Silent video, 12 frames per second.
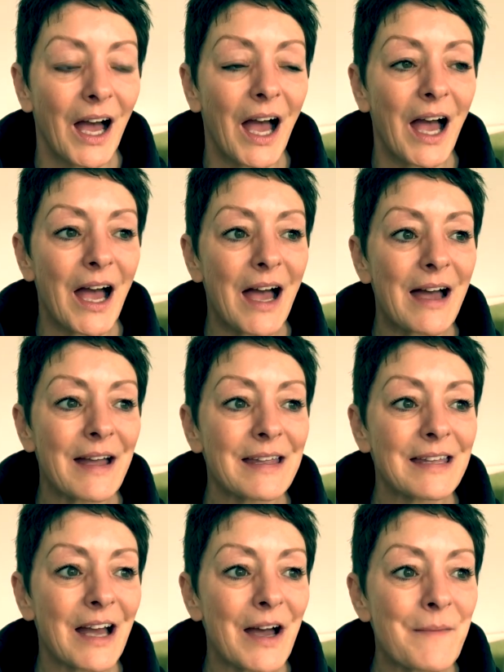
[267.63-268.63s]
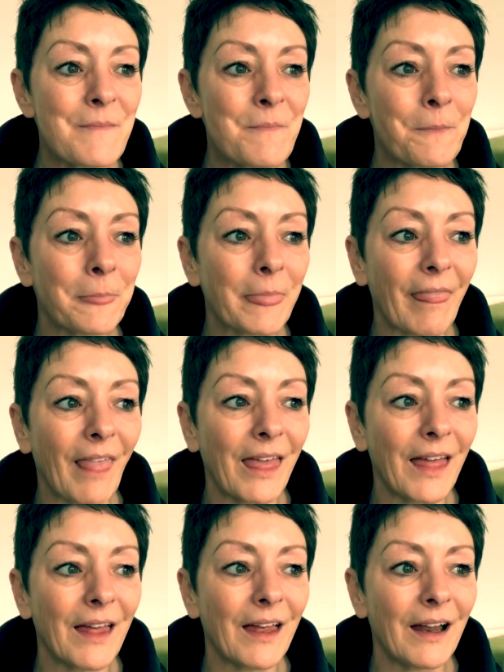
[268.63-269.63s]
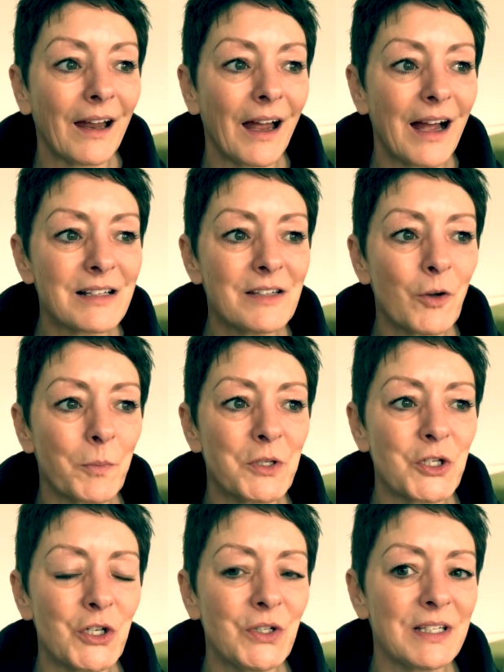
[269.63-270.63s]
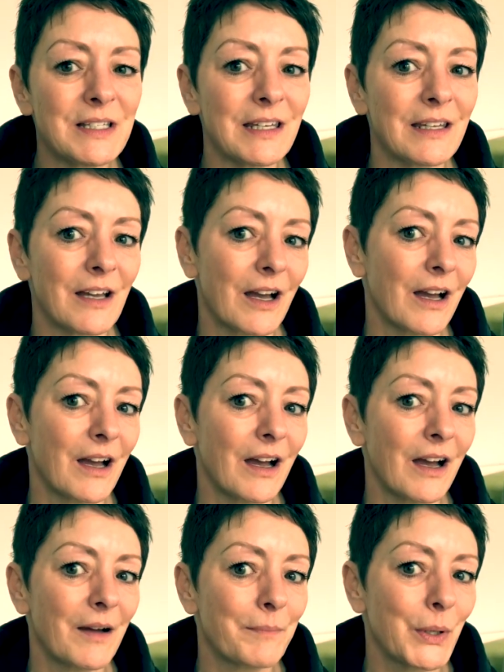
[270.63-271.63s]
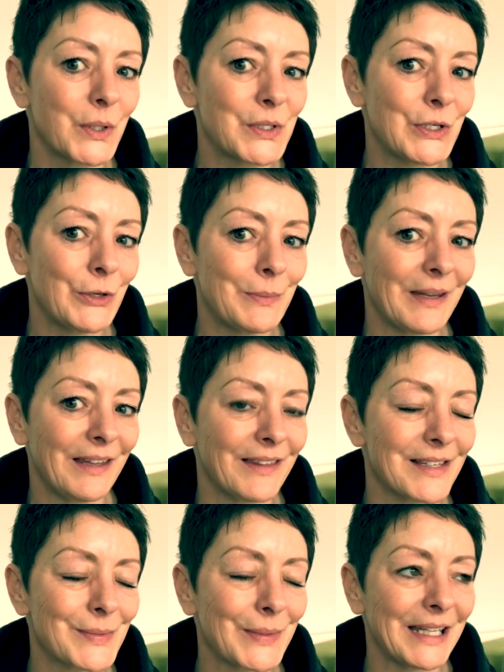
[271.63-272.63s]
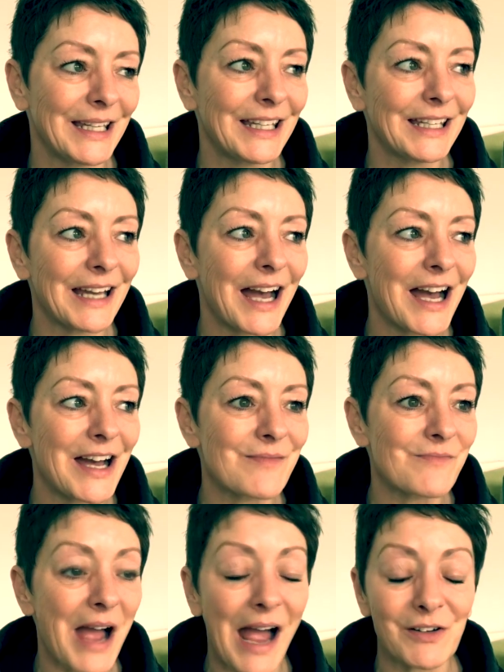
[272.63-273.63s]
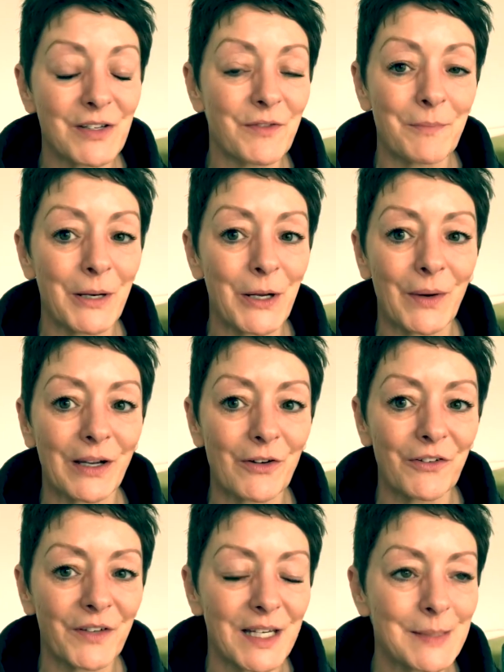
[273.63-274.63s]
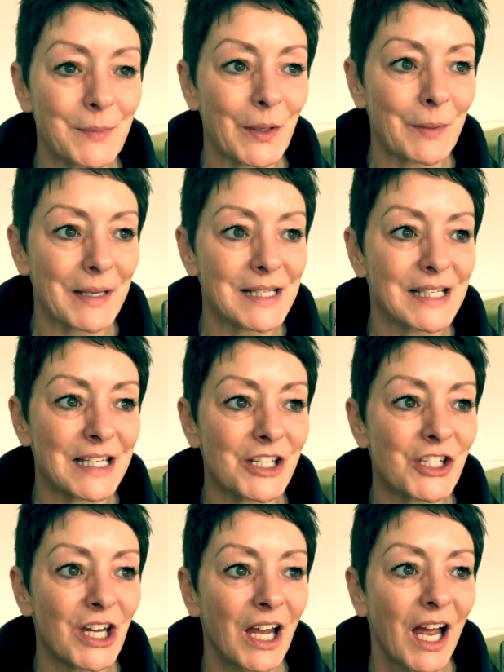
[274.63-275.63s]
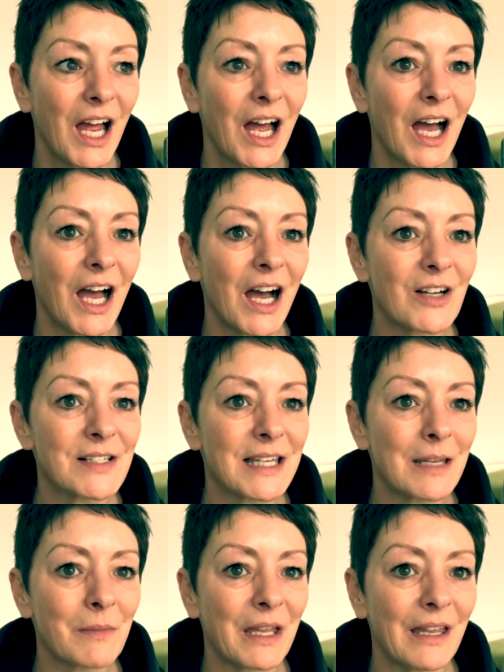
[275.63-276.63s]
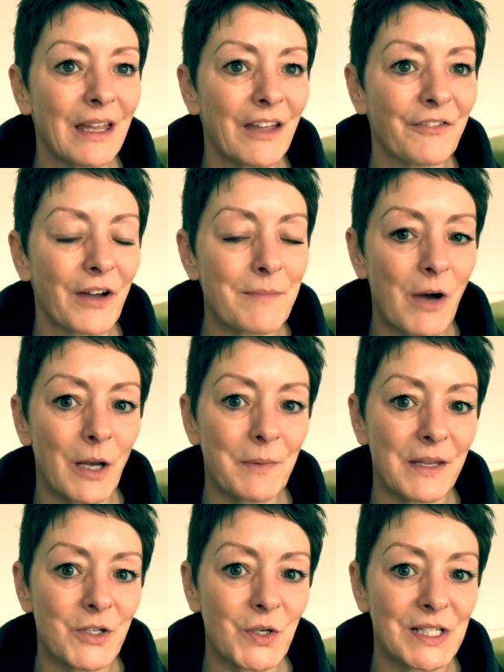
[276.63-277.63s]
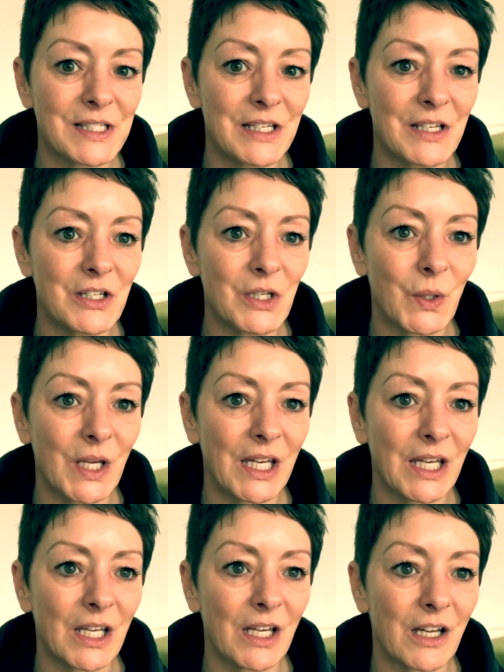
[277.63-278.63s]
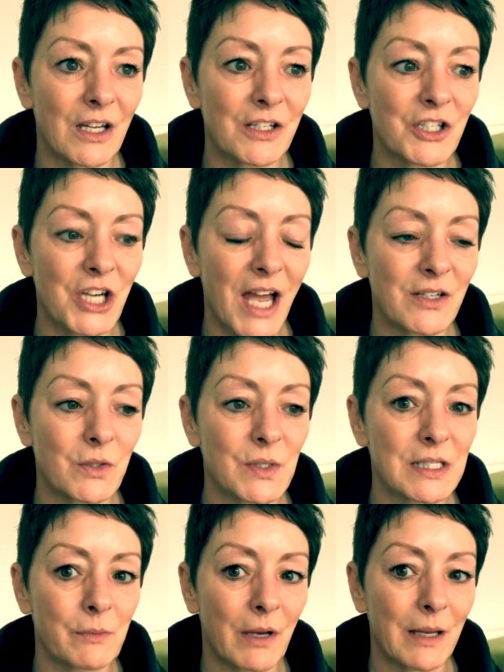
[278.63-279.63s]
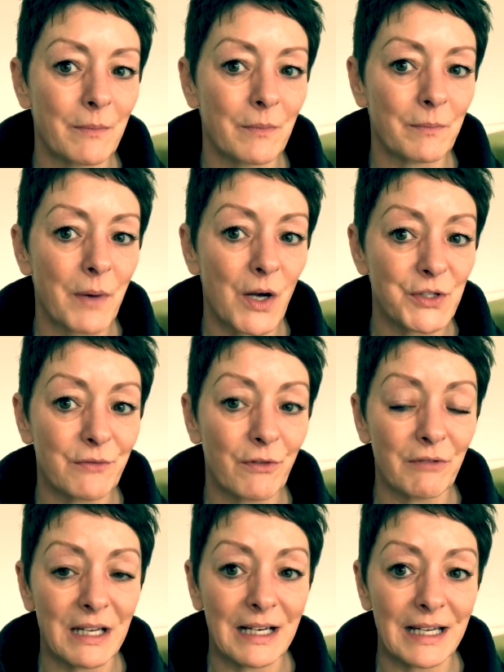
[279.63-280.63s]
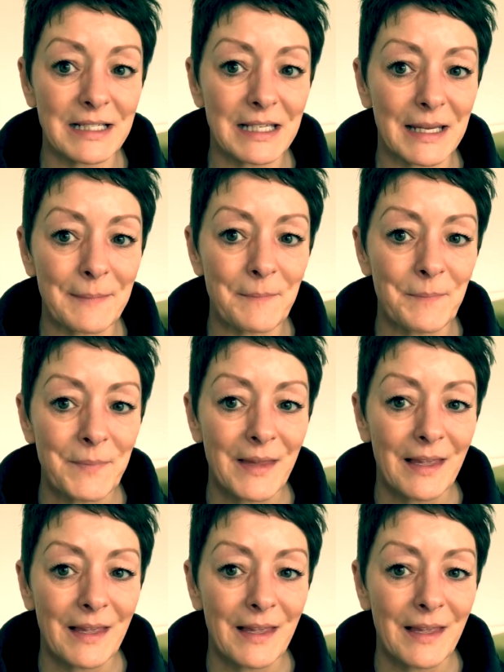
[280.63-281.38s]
I had an opportunity put to me this week. Out of the blue, I got a Facebook message asking me if I might be interested in doing a channel swim, part of a relay team.